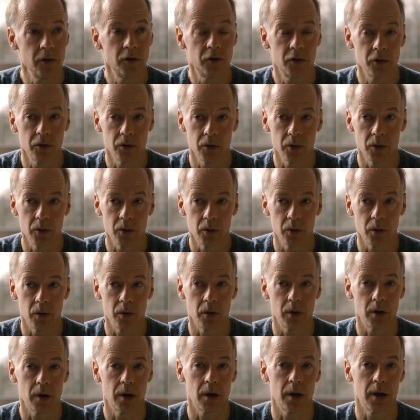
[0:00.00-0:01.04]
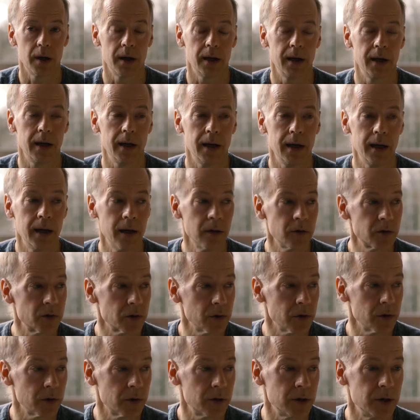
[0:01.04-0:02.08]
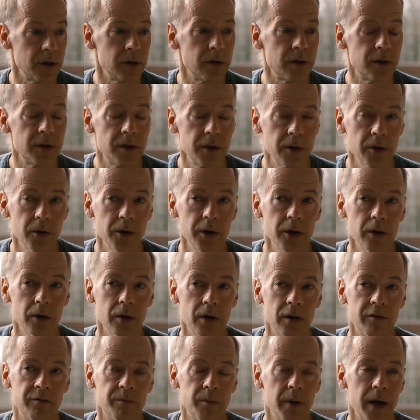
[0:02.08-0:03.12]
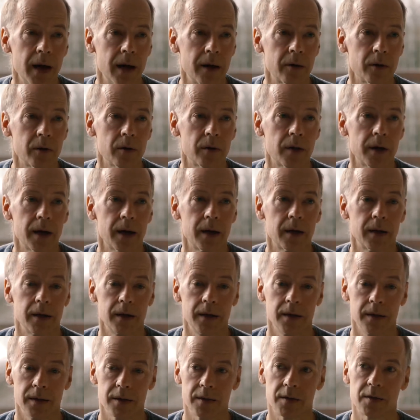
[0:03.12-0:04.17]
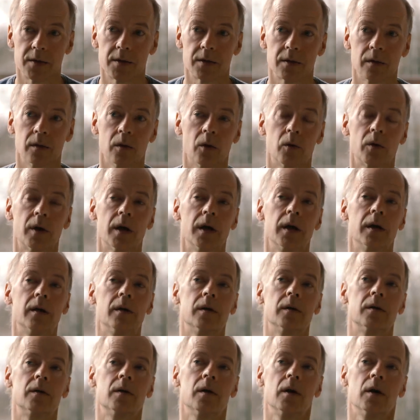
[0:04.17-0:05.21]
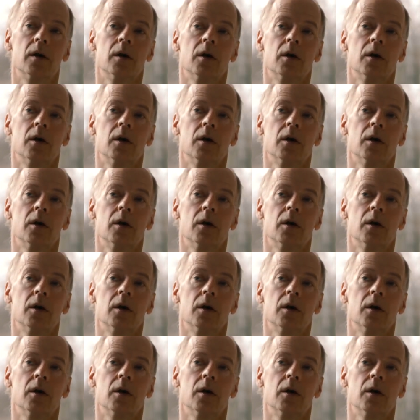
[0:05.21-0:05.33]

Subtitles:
to enter the interior of matter that is located